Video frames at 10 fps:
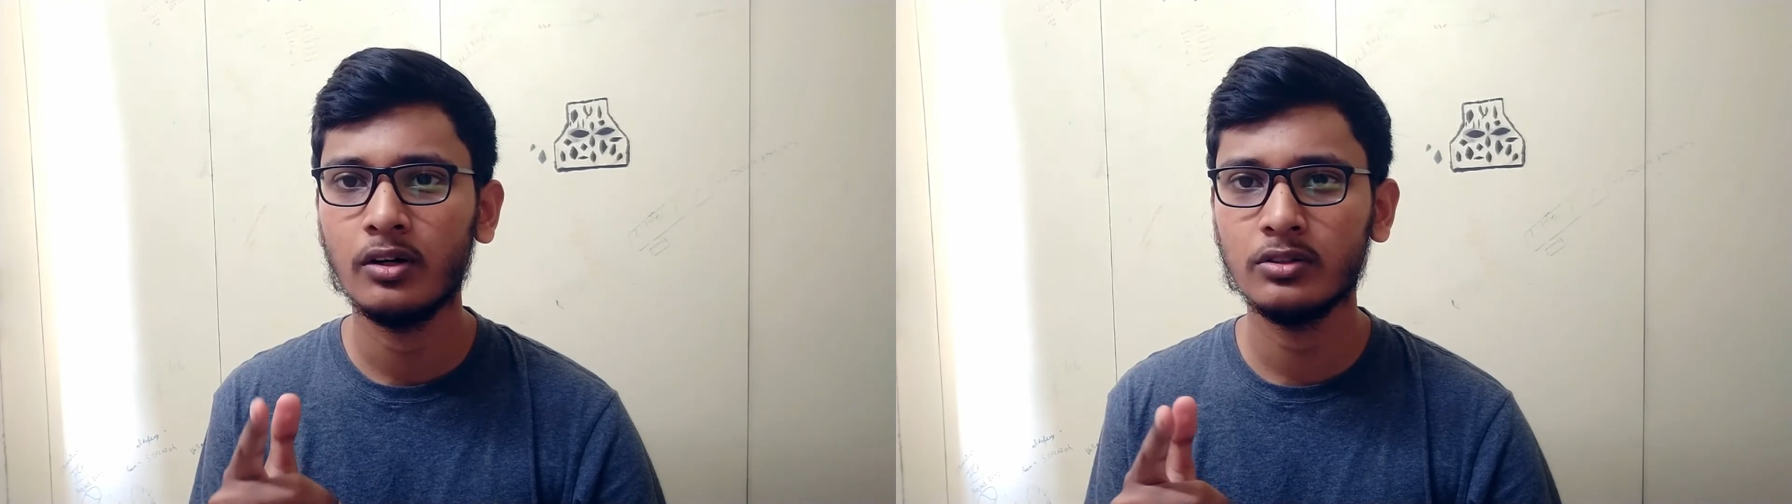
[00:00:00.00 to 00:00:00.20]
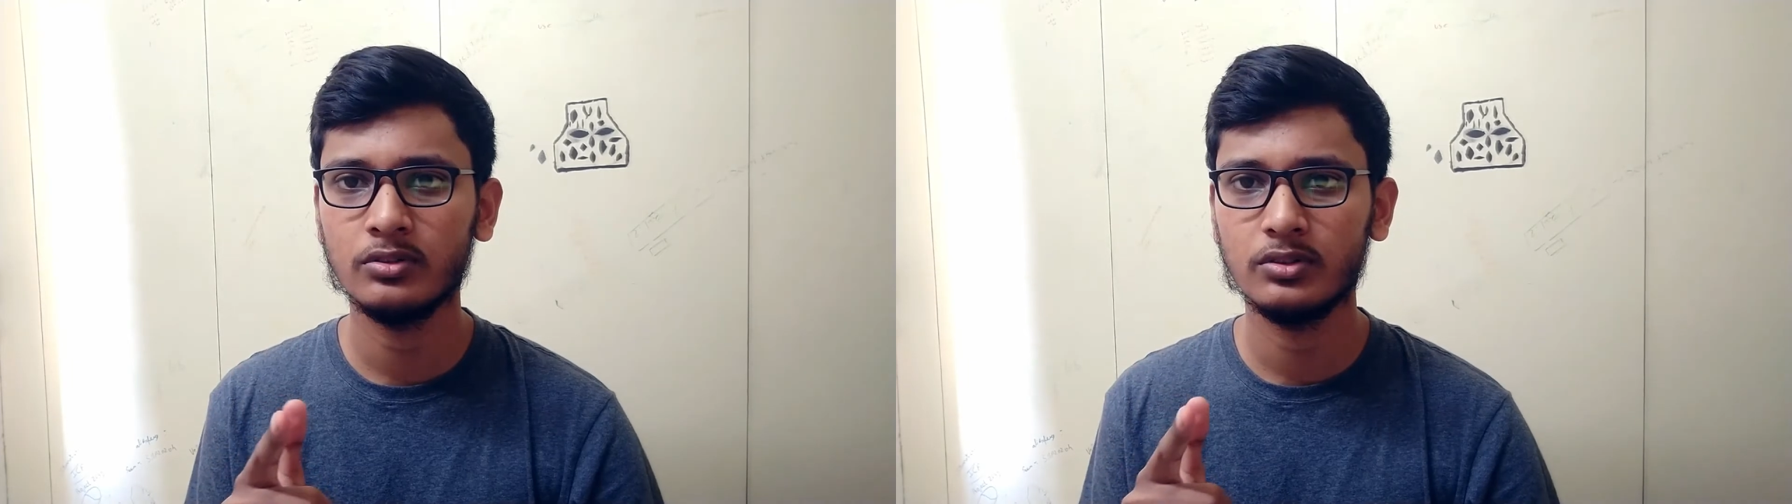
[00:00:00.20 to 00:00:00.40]

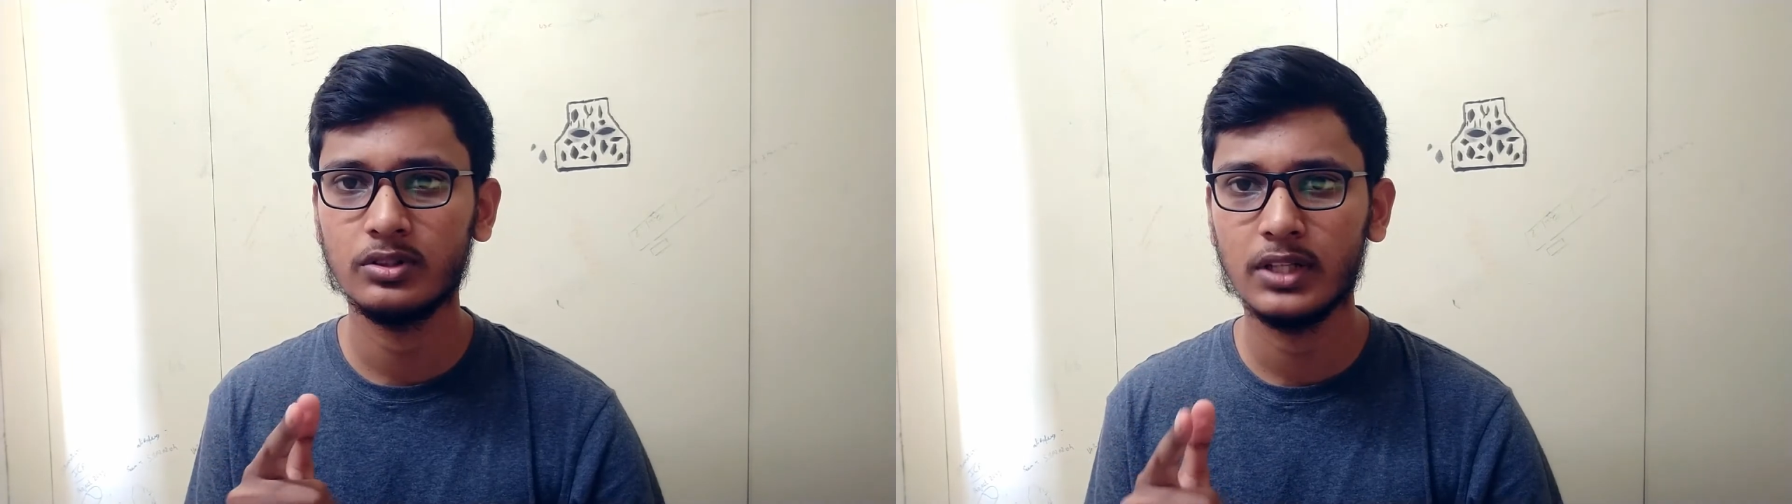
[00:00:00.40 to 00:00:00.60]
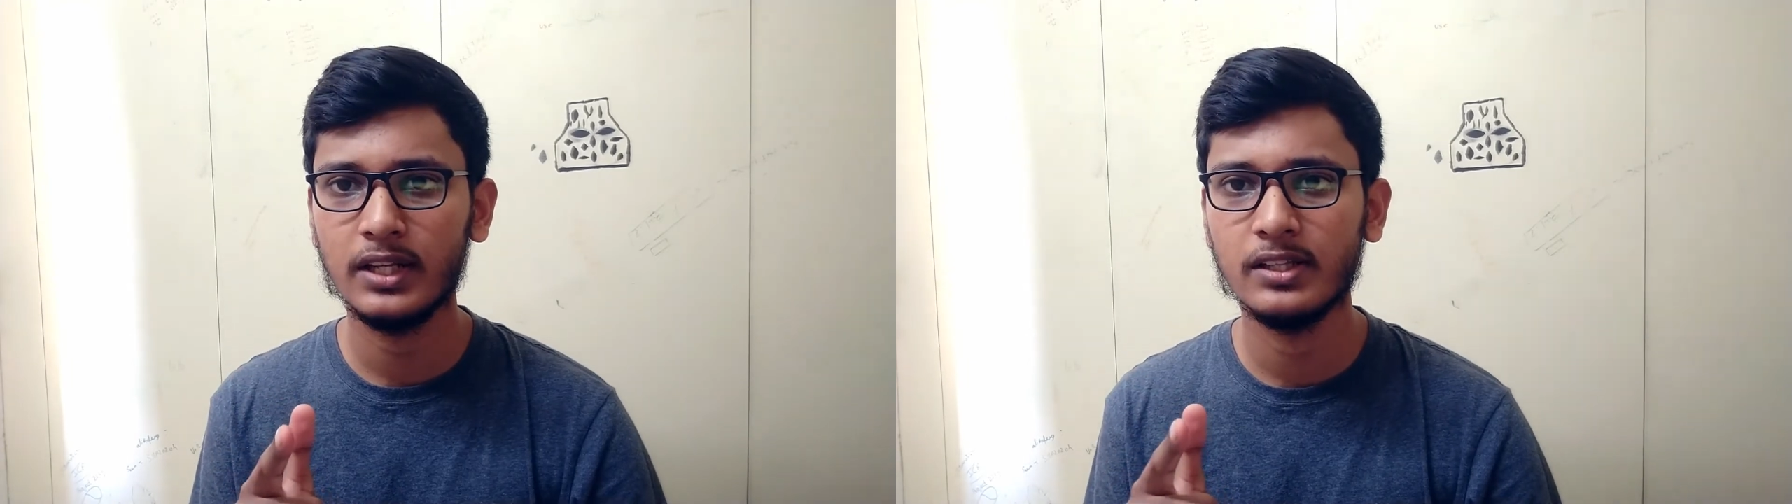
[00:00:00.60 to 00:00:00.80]
ROS
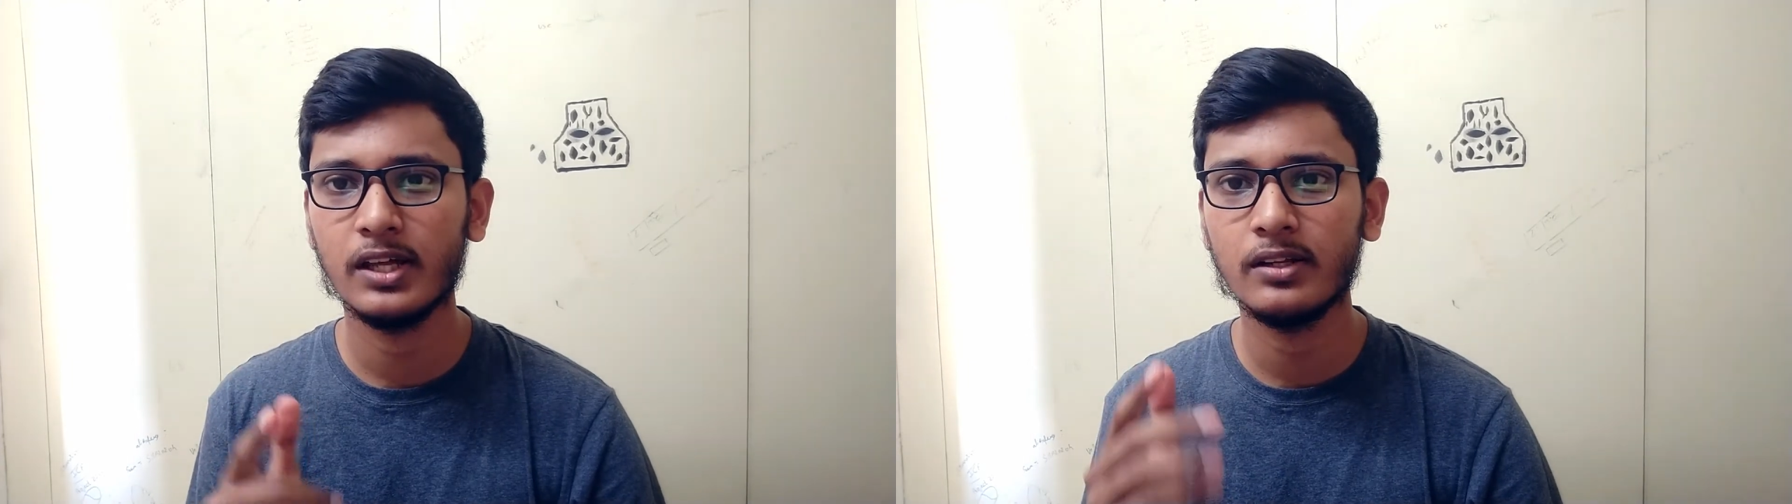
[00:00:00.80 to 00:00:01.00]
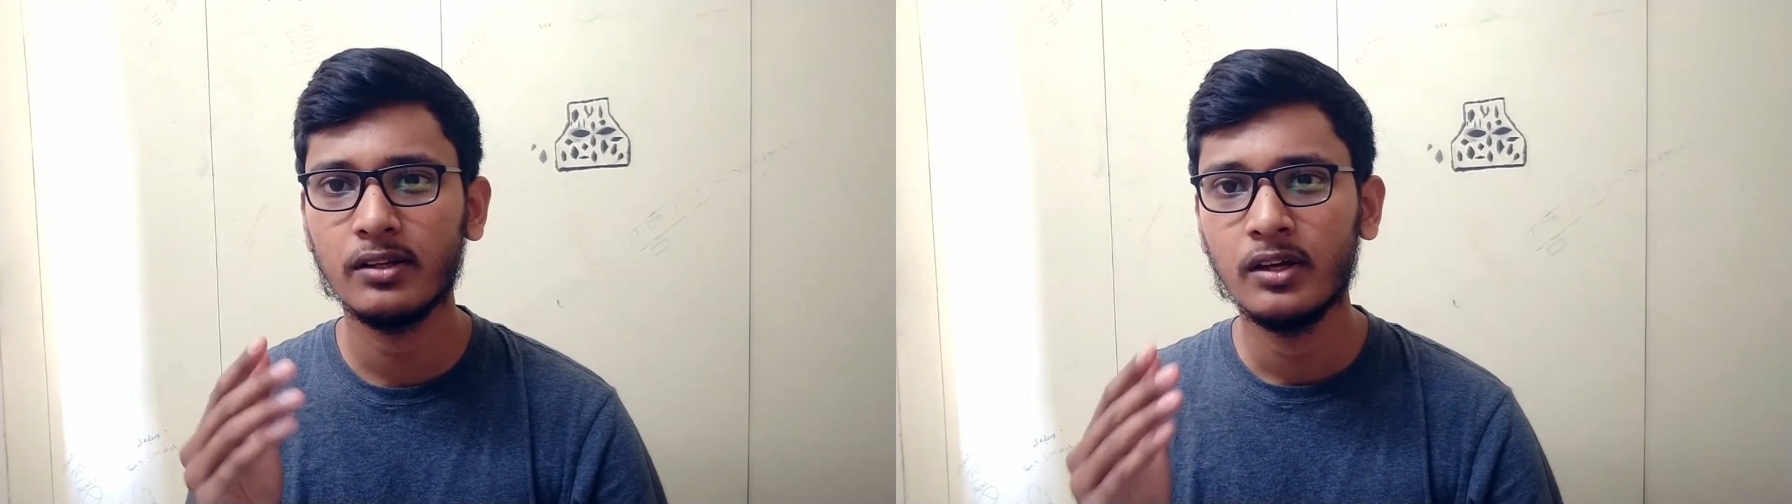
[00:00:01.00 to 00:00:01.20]
said
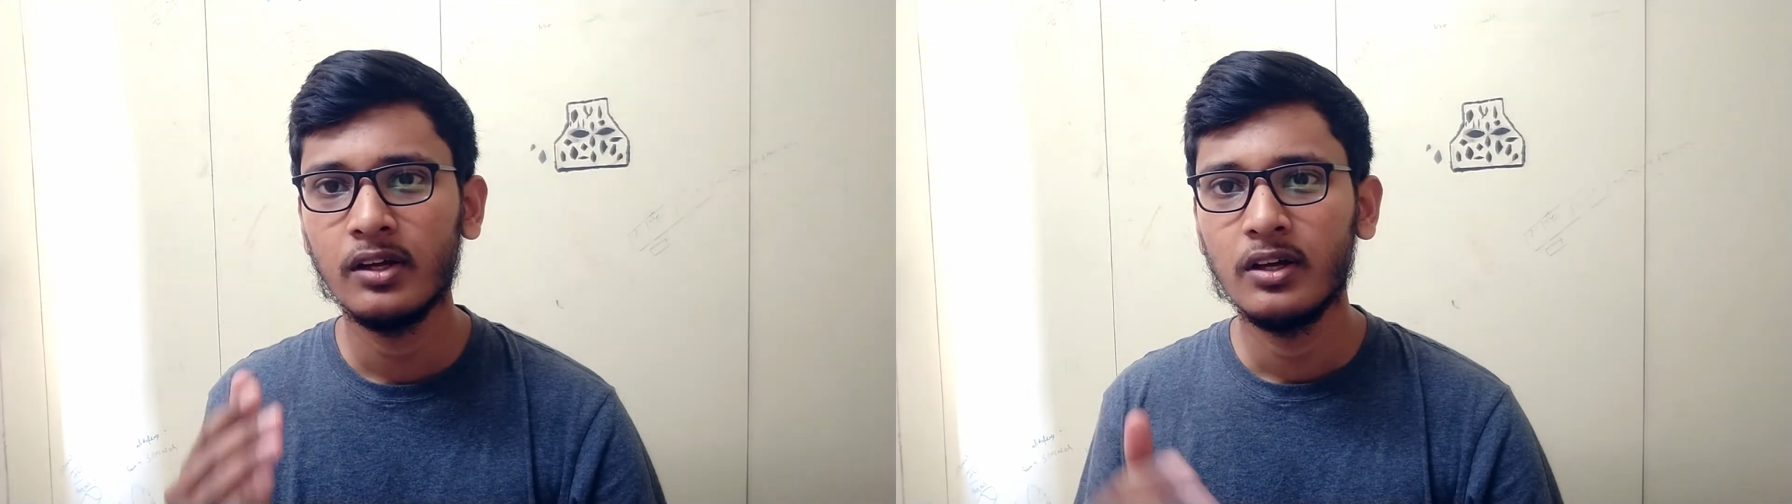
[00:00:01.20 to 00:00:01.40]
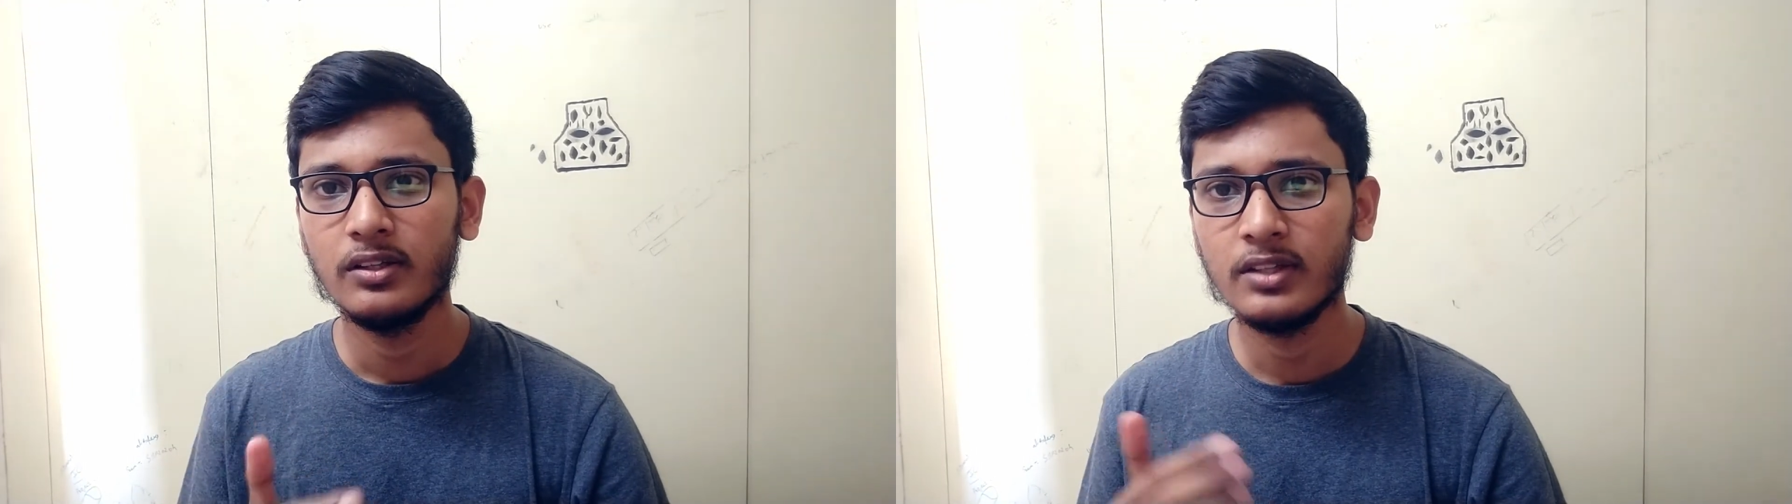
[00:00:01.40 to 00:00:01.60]
that
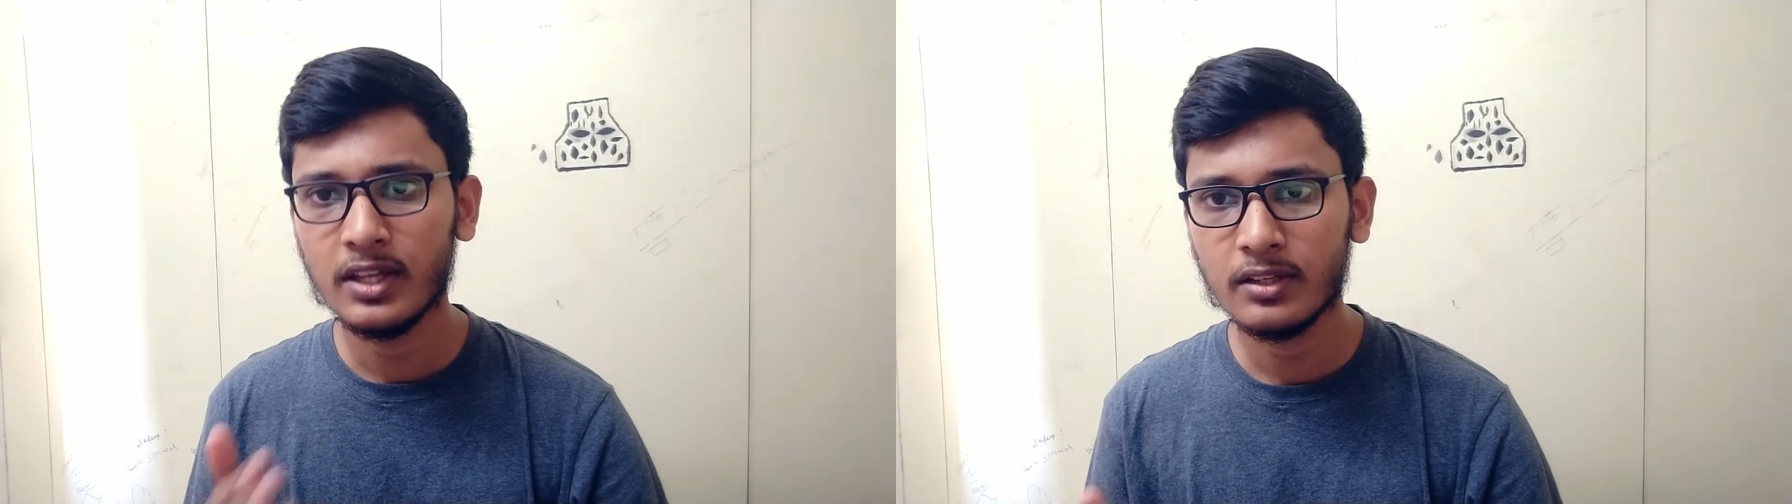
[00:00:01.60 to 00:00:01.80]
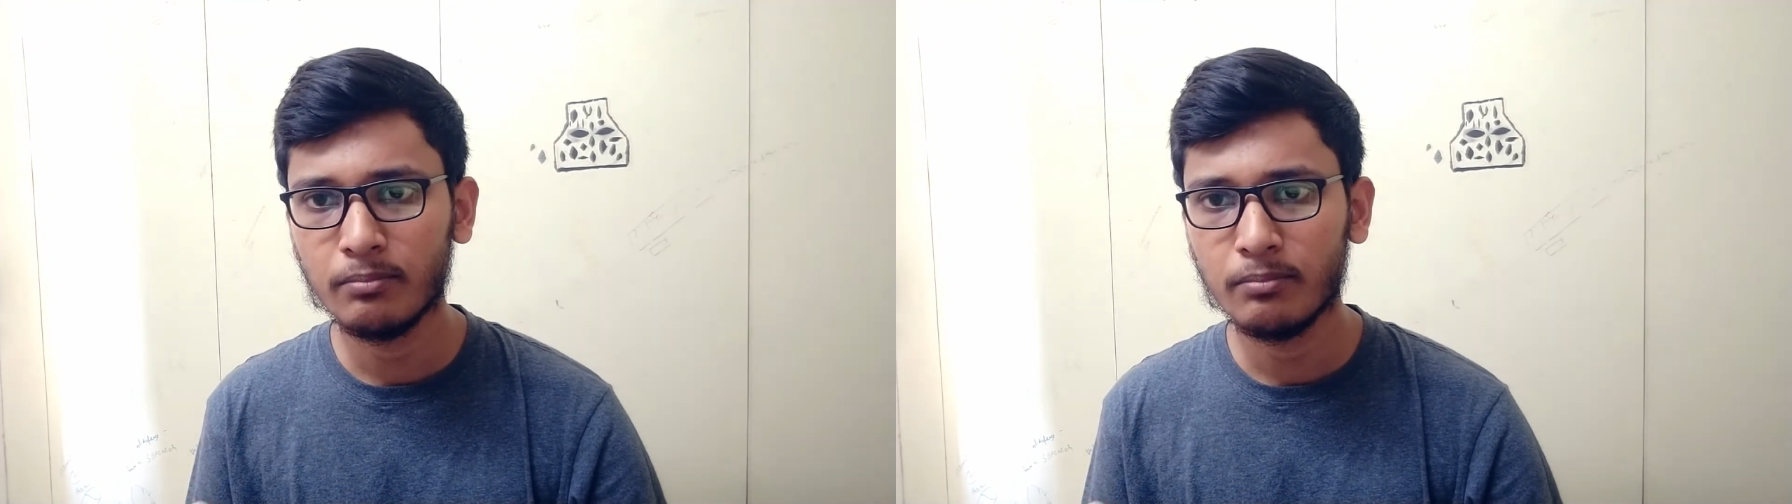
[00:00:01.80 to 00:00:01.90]
their